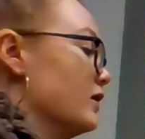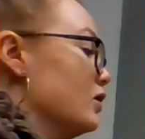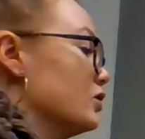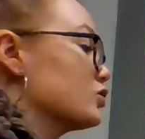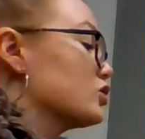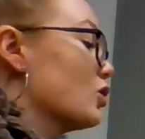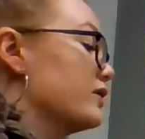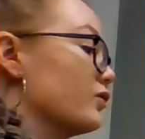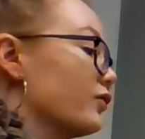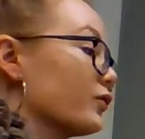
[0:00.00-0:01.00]
So we
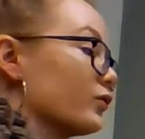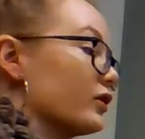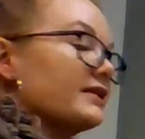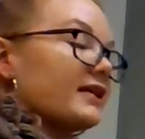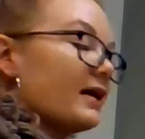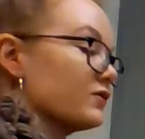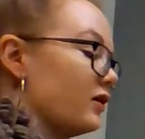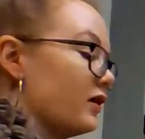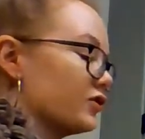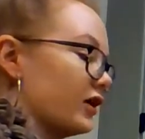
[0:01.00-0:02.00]
do 3 times
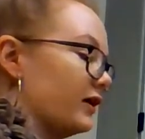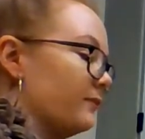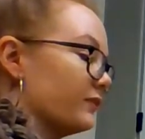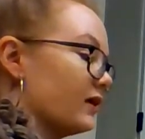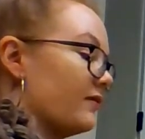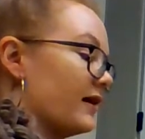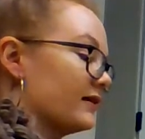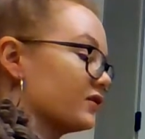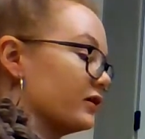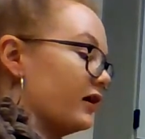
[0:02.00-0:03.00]
100, and
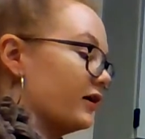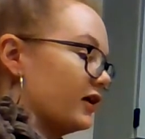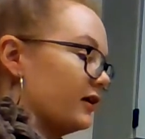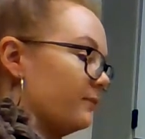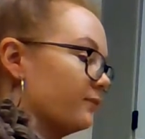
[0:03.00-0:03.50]
that's 300.